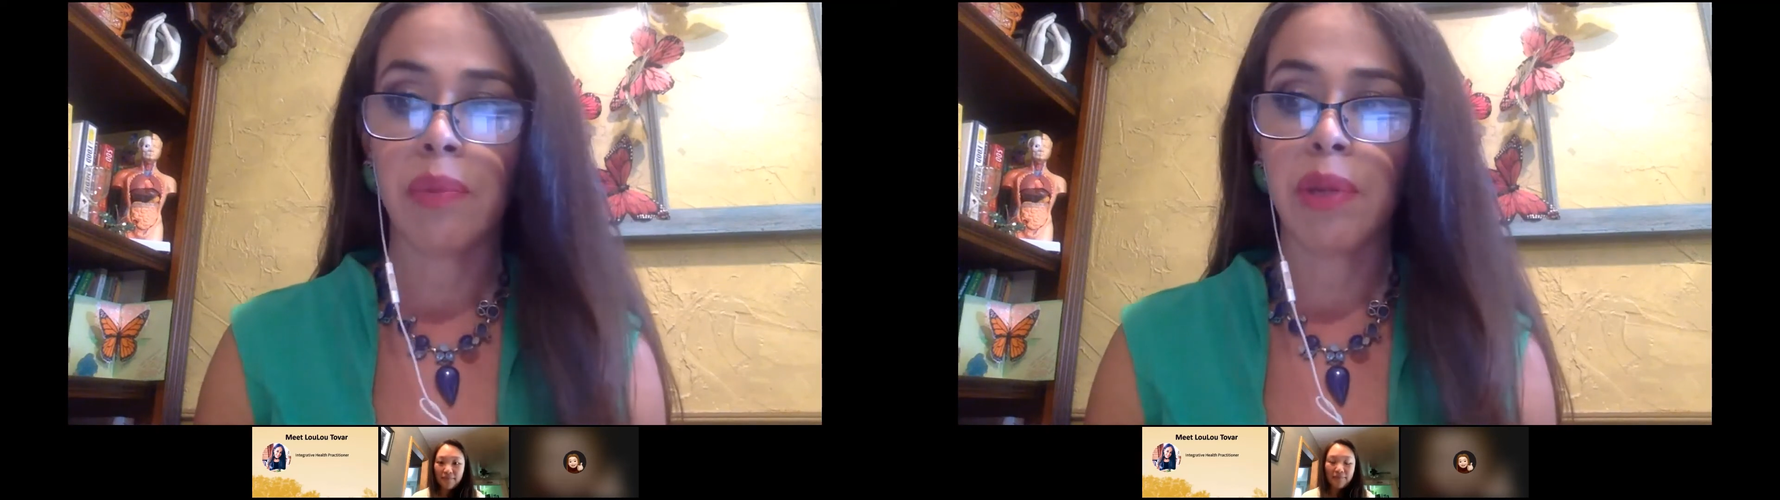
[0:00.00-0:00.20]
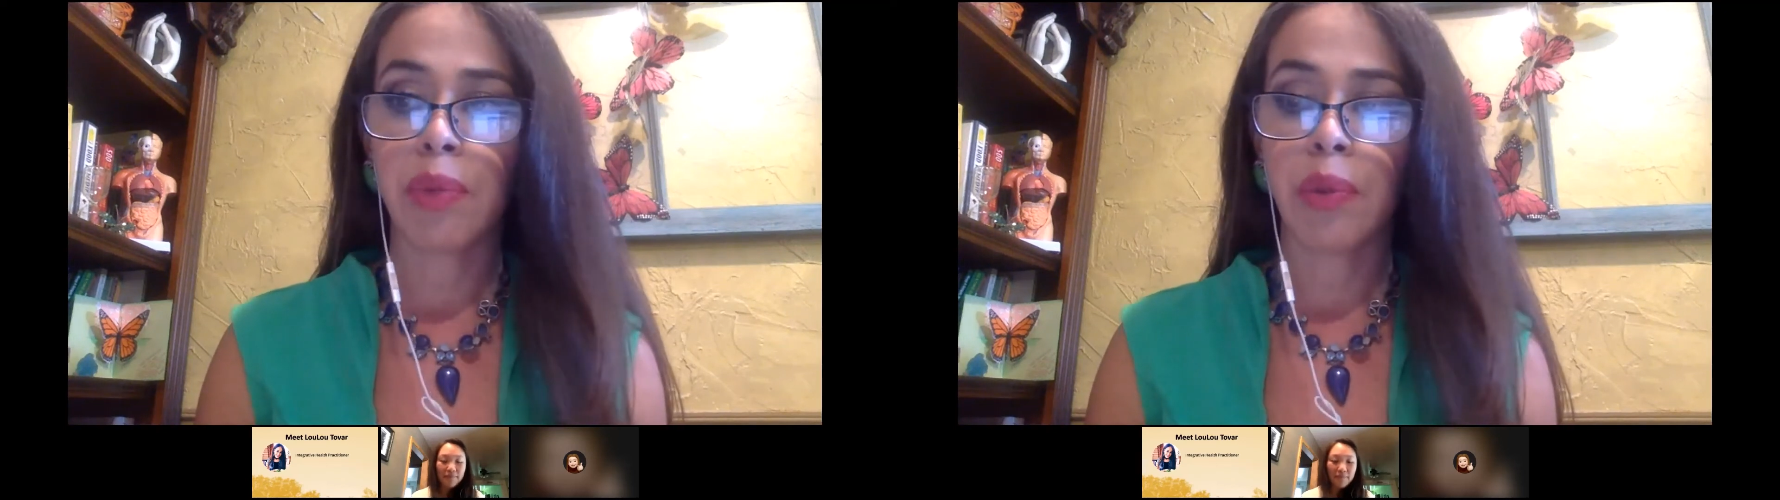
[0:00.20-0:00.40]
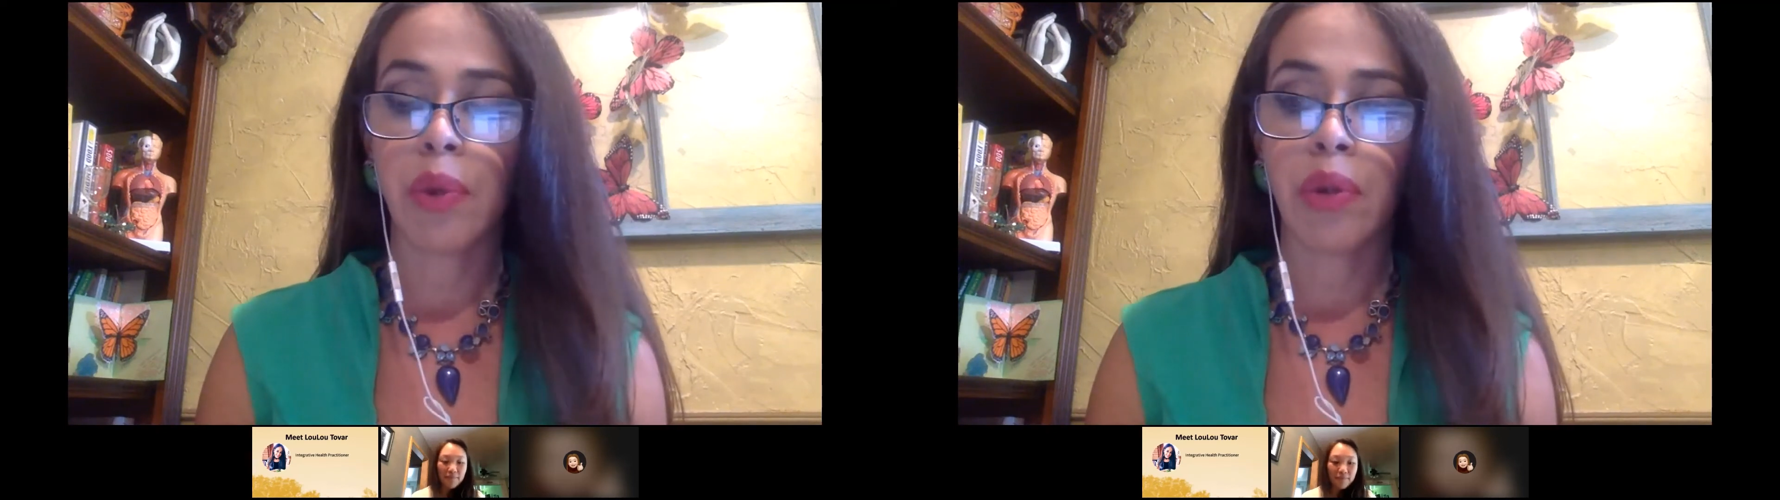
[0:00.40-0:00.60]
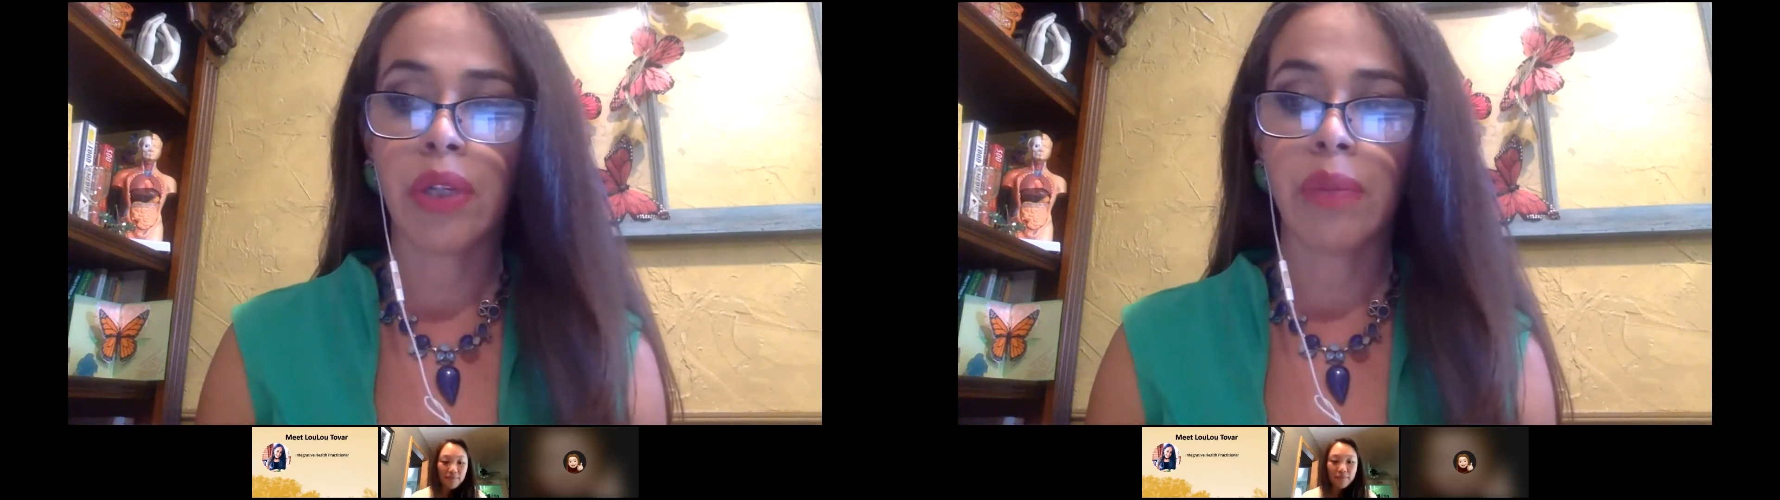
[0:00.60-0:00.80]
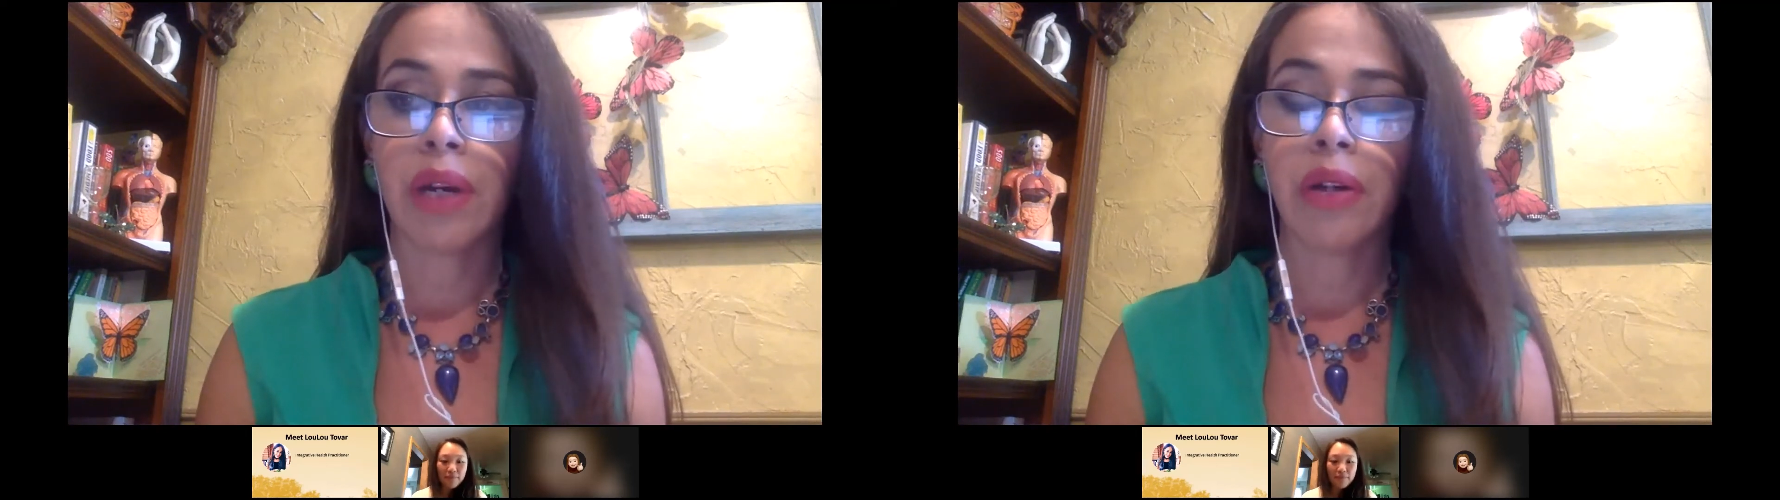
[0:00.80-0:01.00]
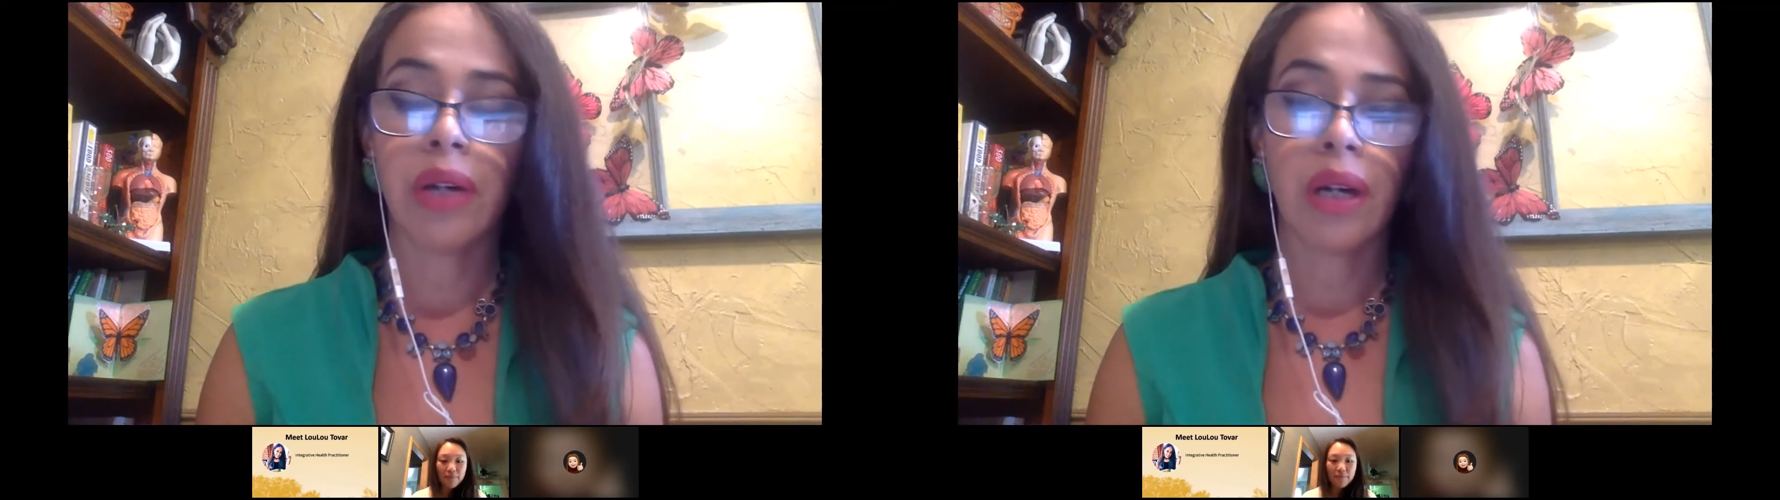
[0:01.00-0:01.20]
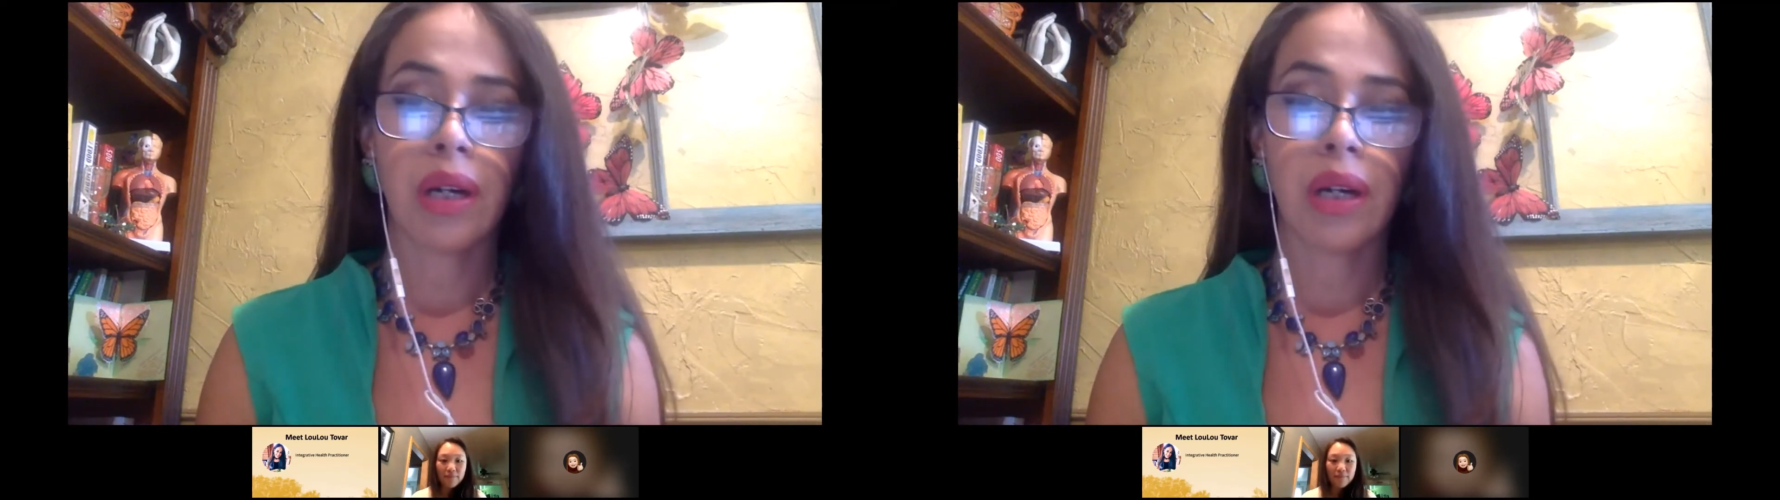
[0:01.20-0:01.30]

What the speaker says: a big proponent about,